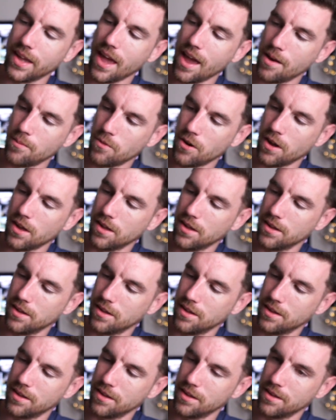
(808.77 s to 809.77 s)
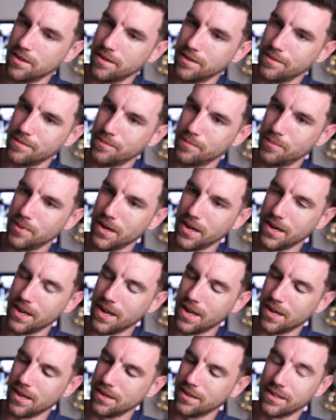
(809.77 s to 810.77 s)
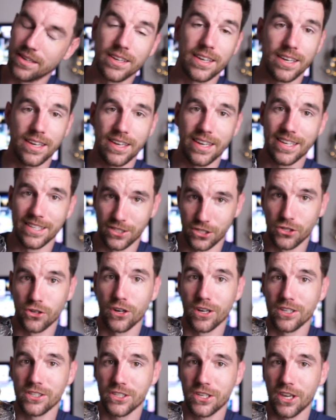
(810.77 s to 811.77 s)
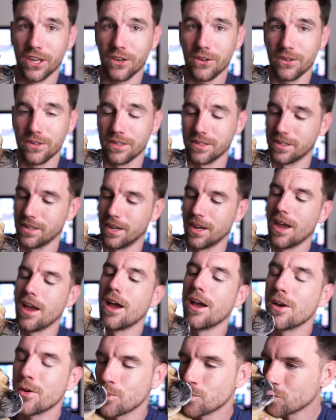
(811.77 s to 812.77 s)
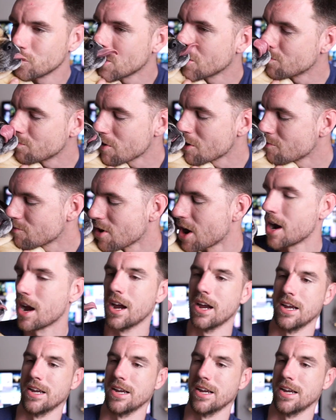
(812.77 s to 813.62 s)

camera. But uh, he sure is cute. Mm.